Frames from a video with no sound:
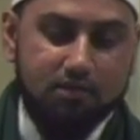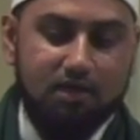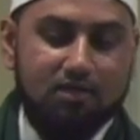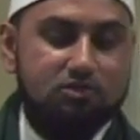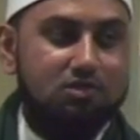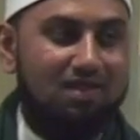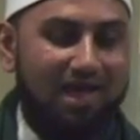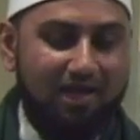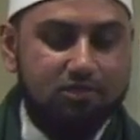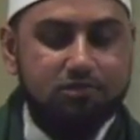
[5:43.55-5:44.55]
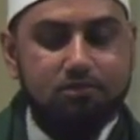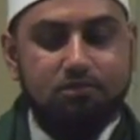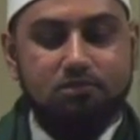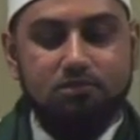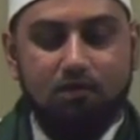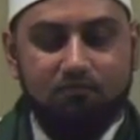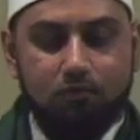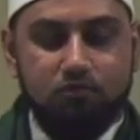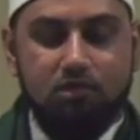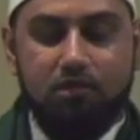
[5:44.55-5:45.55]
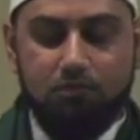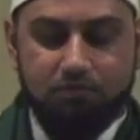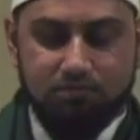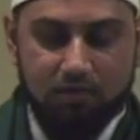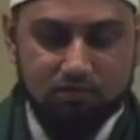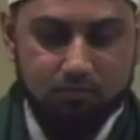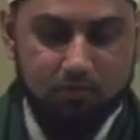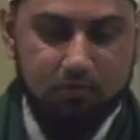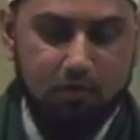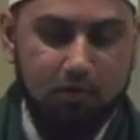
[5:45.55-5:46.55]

are attached to the actions of those legally responsible.